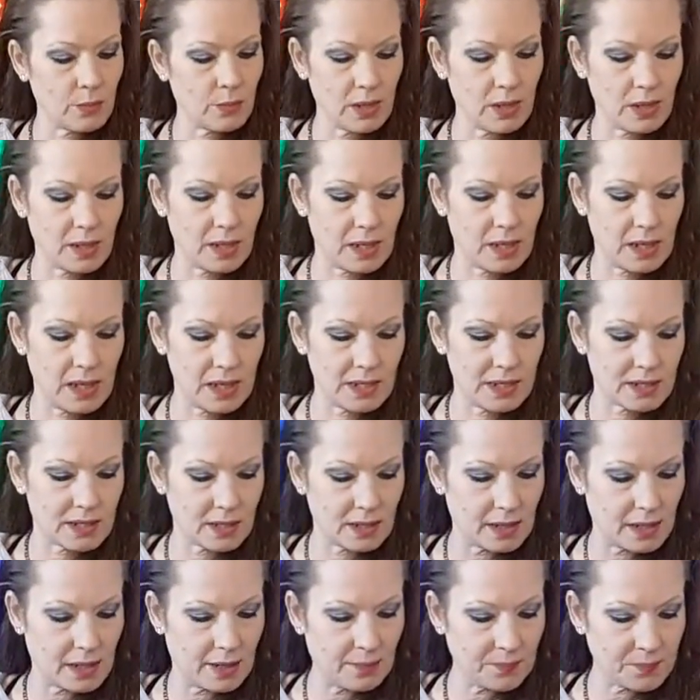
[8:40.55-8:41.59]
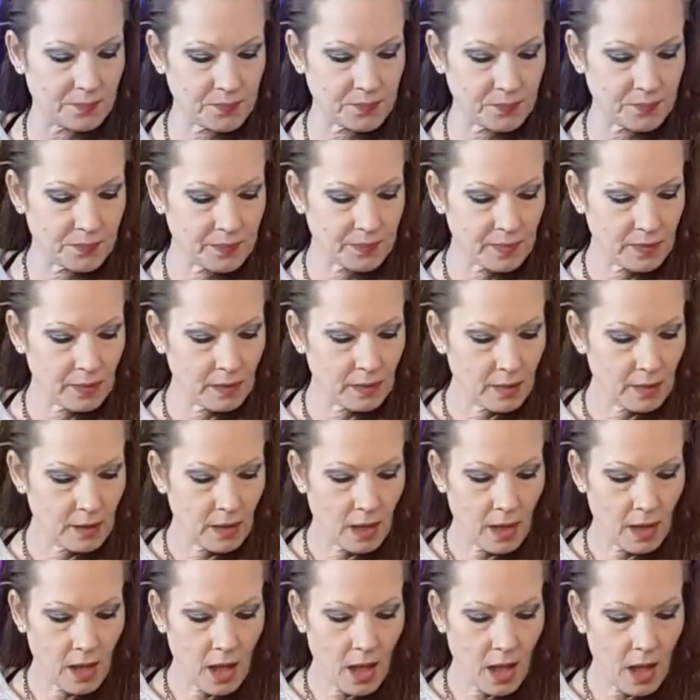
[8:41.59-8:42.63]
really easily.
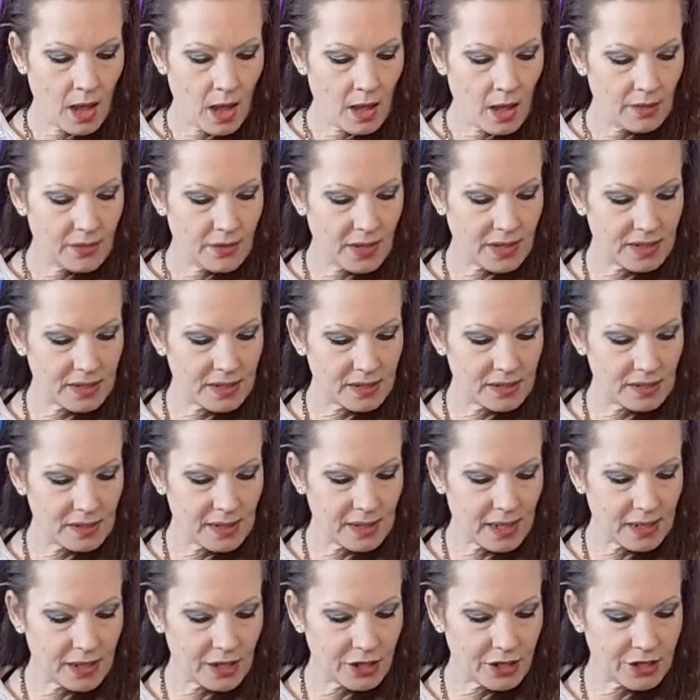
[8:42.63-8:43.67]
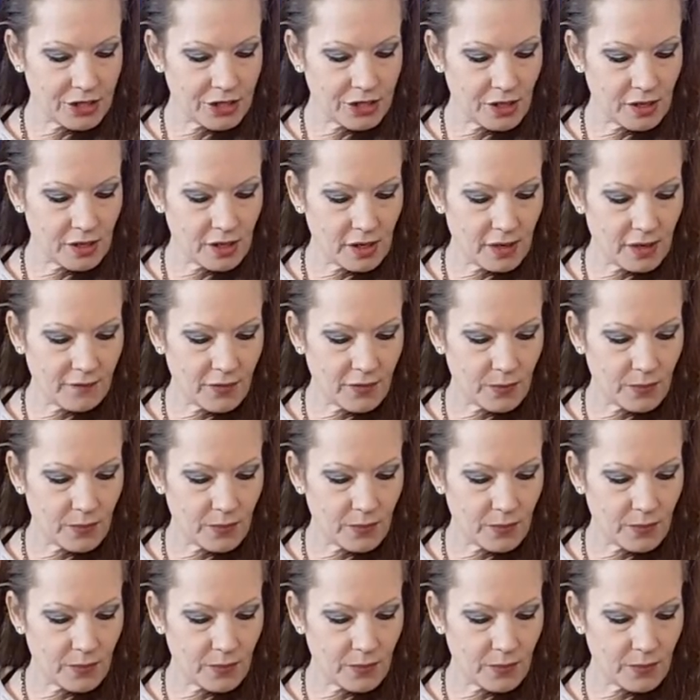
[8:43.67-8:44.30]
They didn't let it cure if